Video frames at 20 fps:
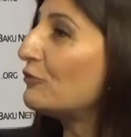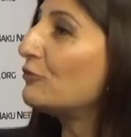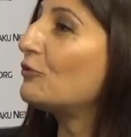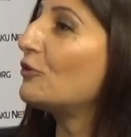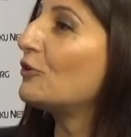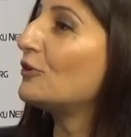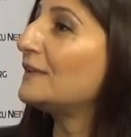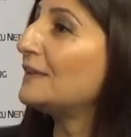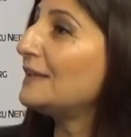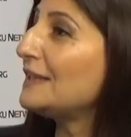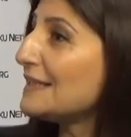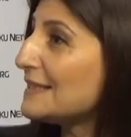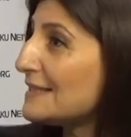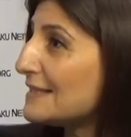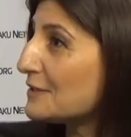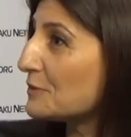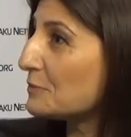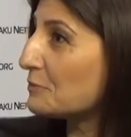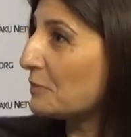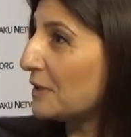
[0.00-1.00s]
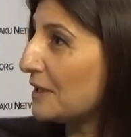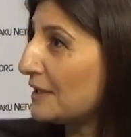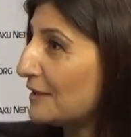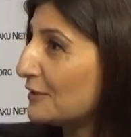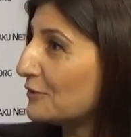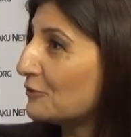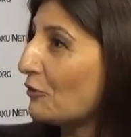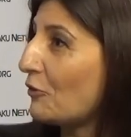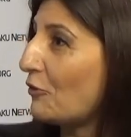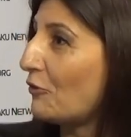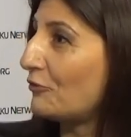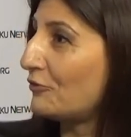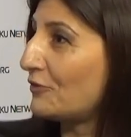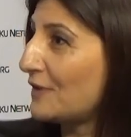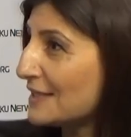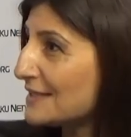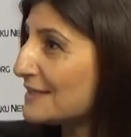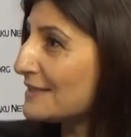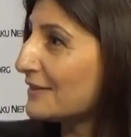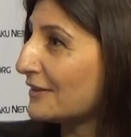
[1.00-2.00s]
for this period of
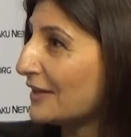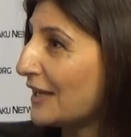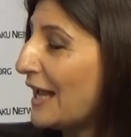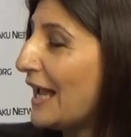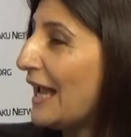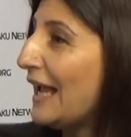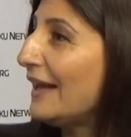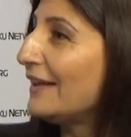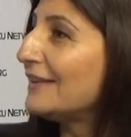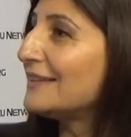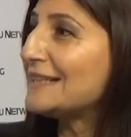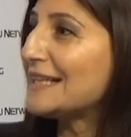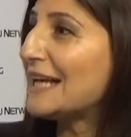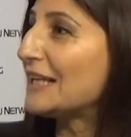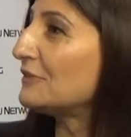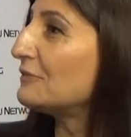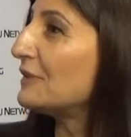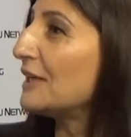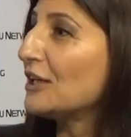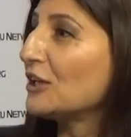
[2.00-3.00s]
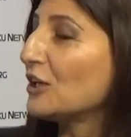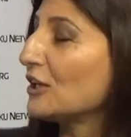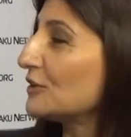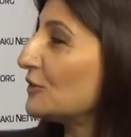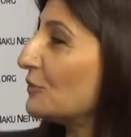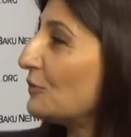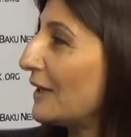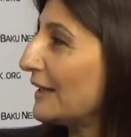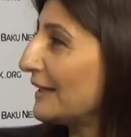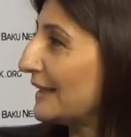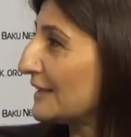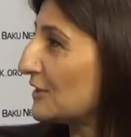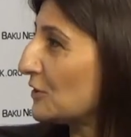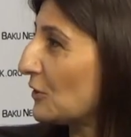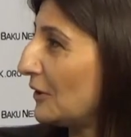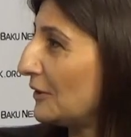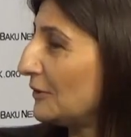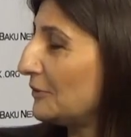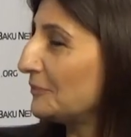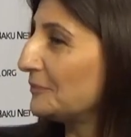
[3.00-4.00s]
history. That will not work at
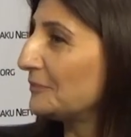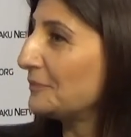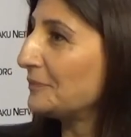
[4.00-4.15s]
all.